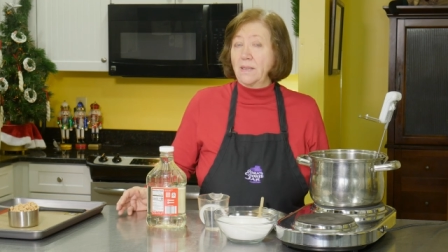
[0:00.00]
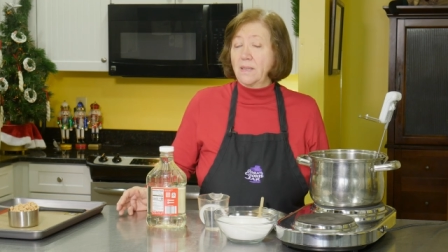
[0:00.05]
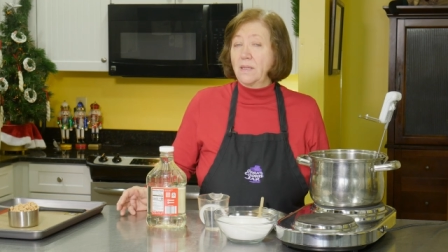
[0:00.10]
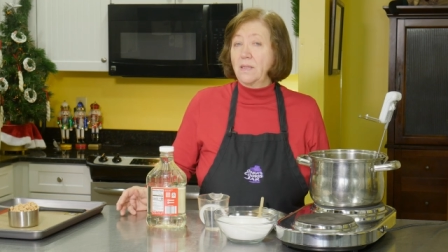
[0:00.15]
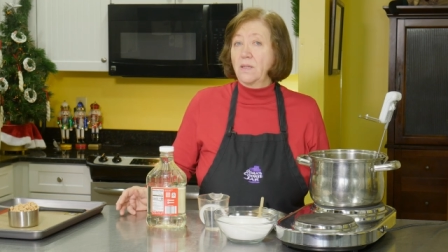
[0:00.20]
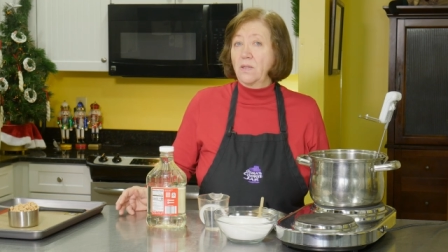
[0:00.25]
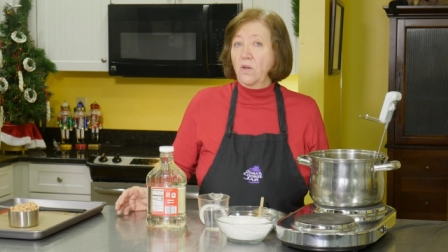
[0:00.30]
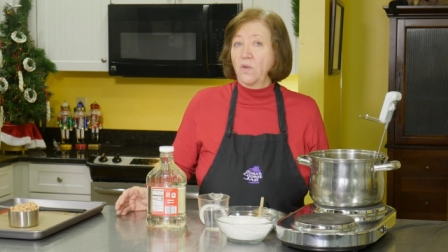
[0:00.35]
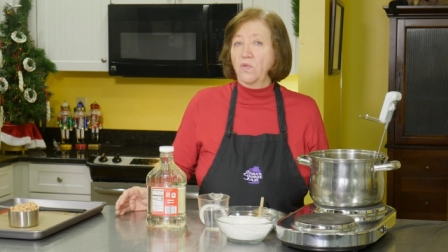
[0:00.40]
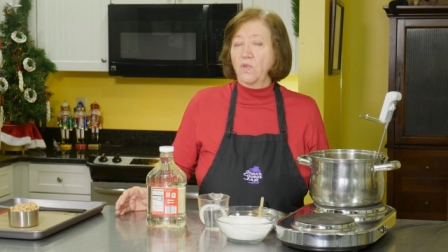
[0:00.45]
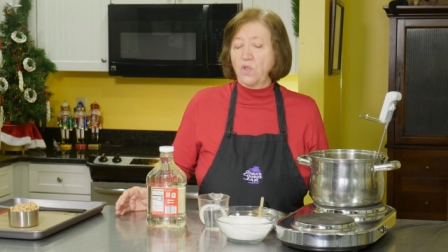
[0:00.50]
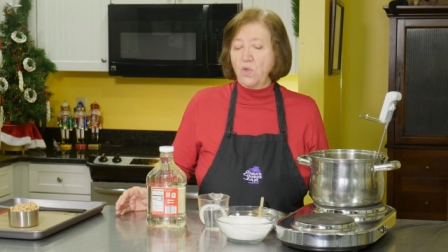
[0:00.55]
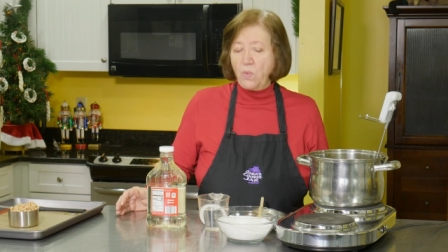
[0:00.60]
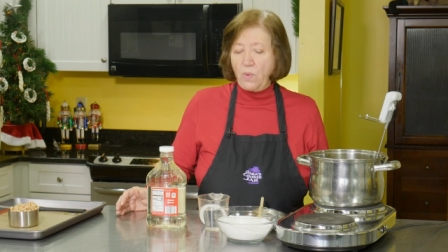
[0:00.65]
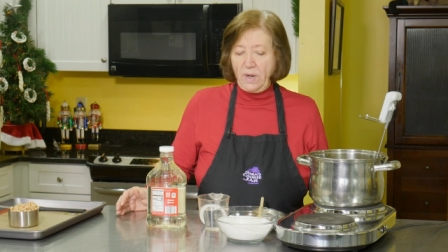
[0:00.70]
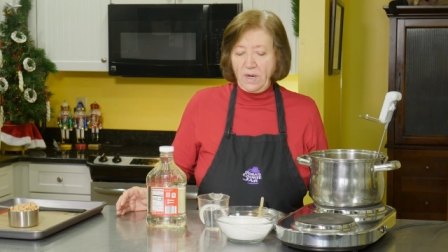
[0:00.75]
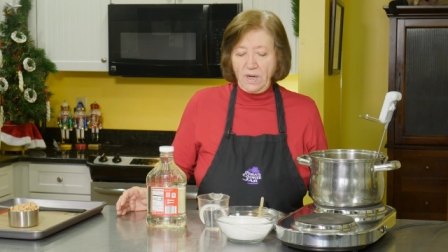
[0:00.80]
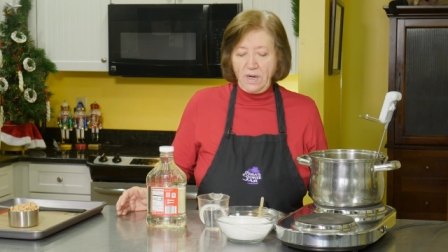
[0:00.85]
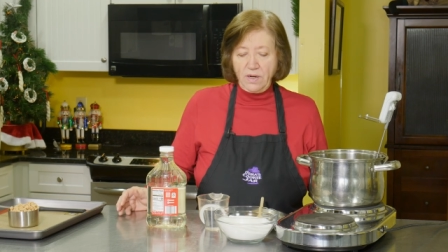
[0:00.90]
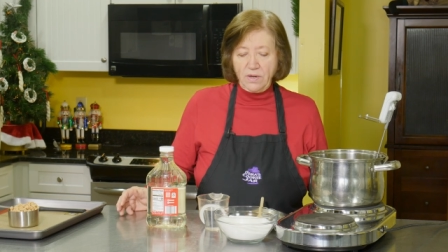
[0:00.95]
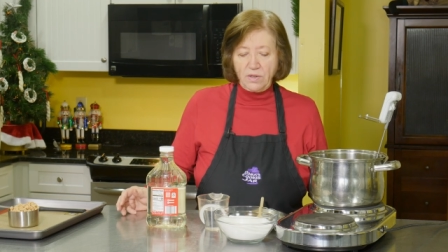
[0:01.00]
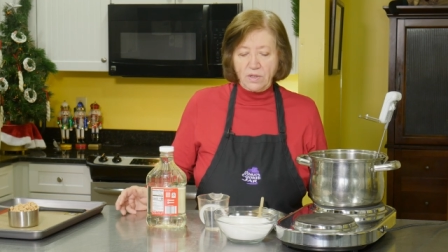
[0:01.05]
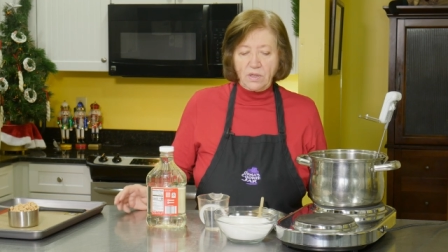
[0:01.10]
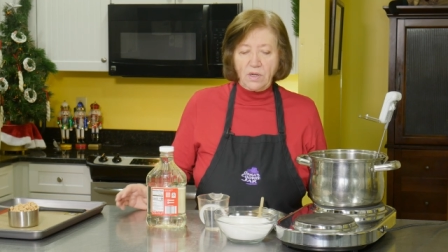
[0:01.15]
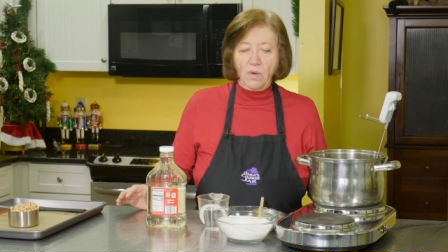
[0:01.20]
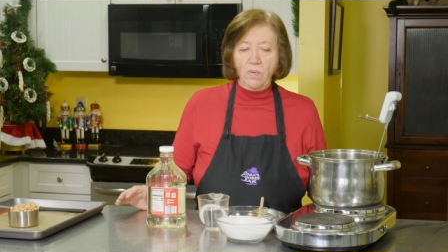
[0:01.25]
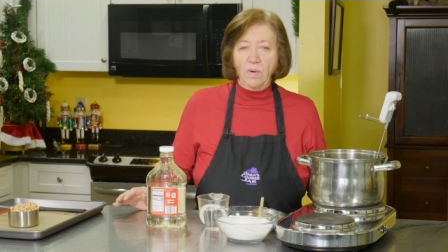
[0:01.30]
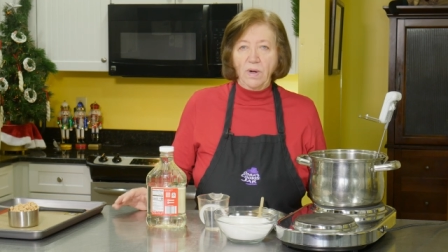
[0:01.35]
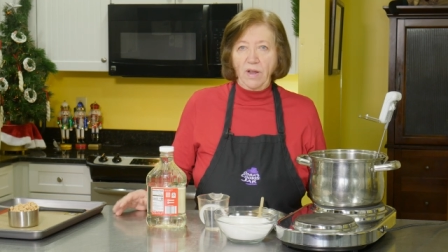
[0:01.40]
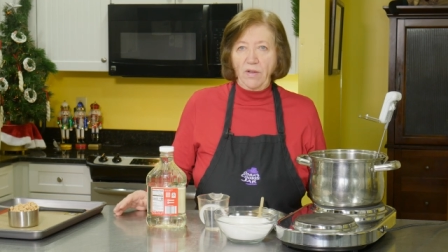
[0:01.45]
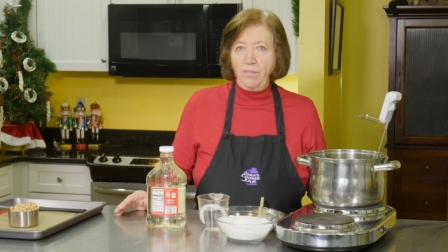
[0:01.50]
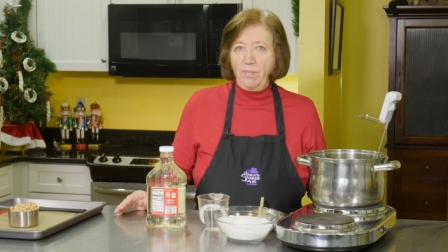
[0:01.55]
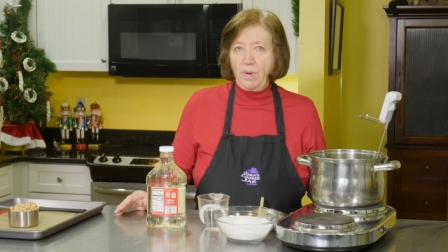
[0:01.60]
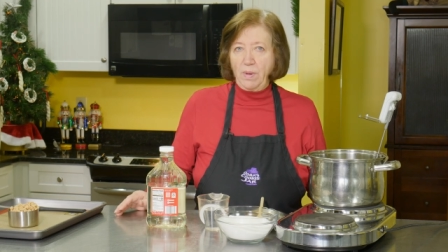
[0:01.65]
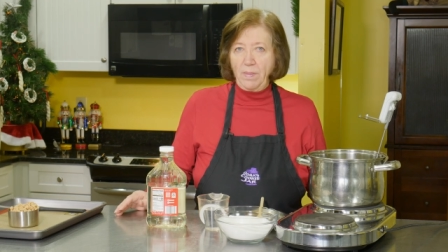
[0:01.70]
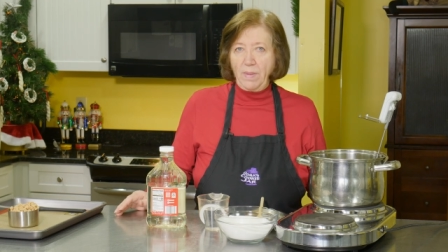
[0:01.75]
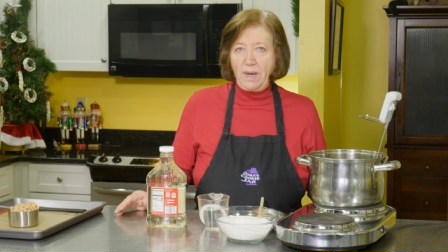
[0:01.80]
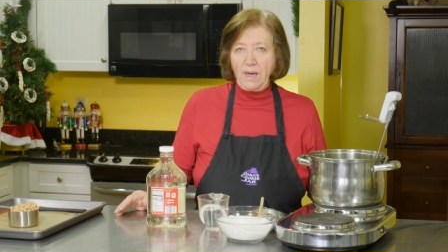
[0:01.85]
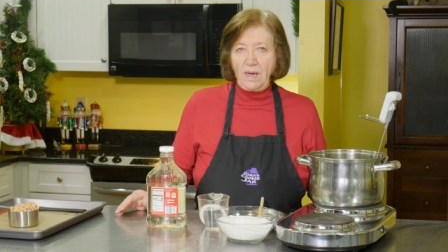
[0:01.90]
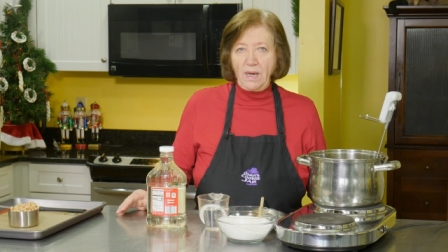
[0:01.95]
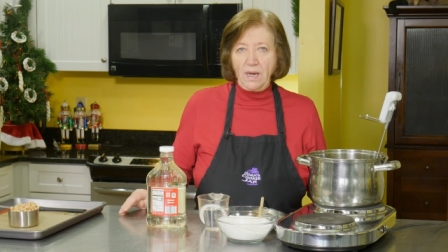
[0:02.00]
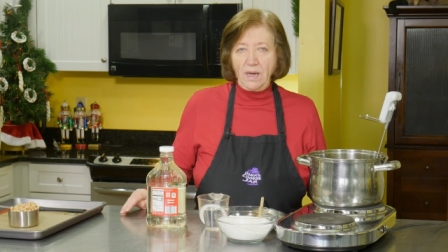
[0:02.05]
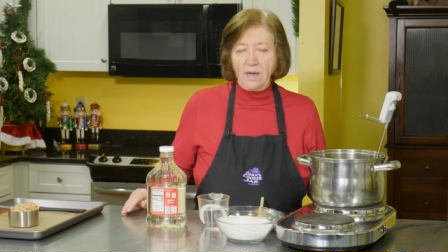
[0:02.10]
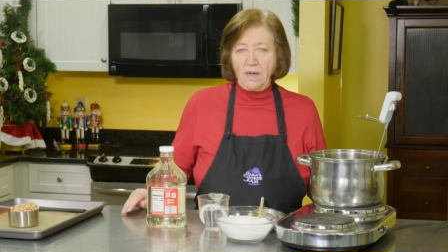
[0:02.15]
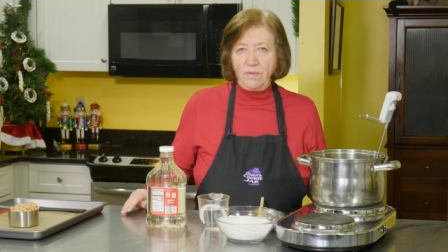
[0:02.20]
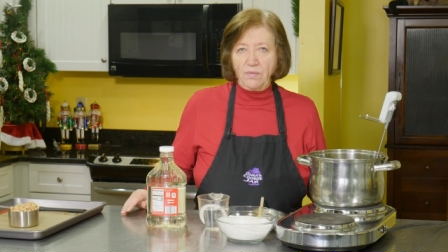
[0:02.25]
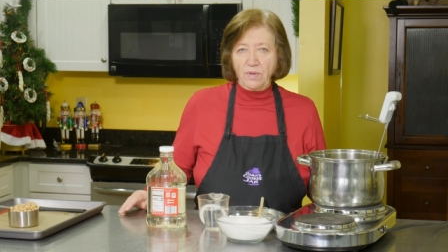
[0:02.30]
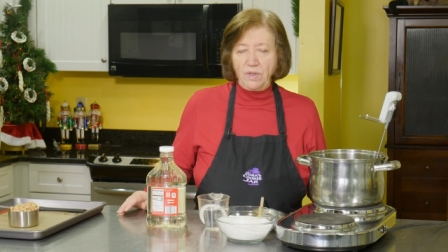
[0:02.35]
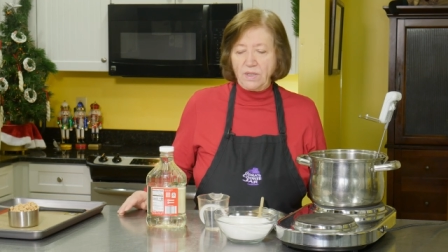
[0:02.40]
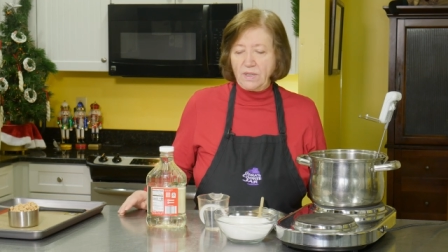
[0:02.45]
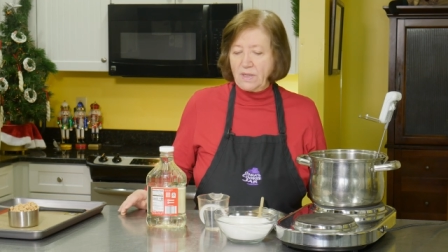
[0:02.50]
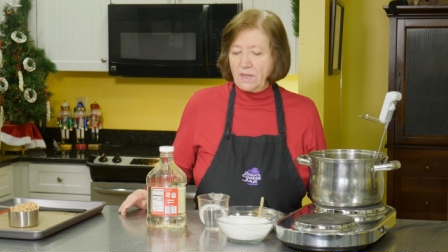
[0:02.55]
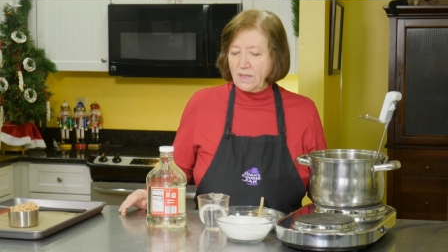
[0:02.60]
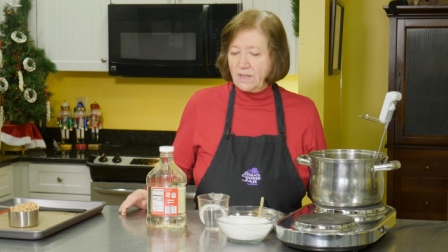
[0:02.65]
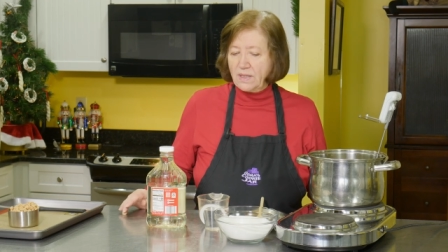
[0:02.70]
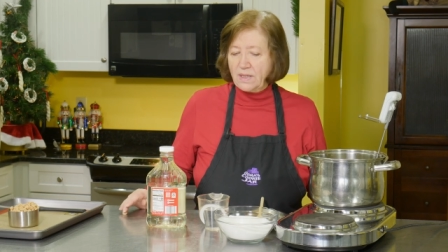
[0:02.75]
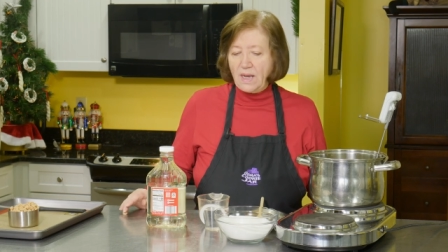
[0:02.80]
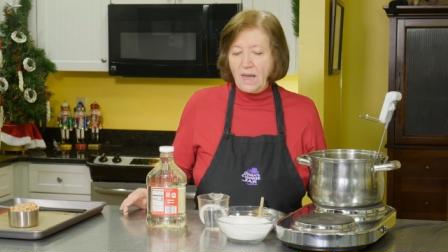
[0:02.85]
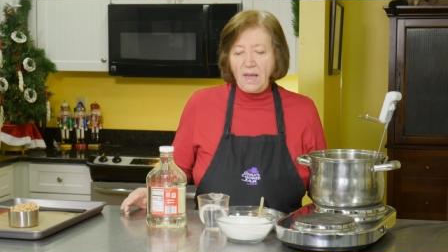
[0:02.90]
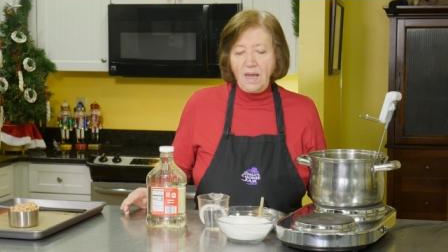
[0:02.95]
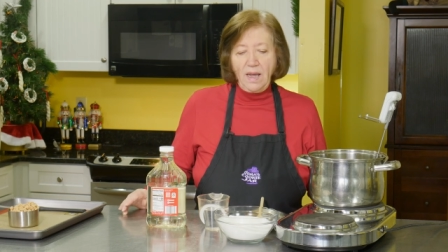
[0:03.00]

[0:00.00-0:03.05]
this is over 20 years ago, and I've been making it ever since,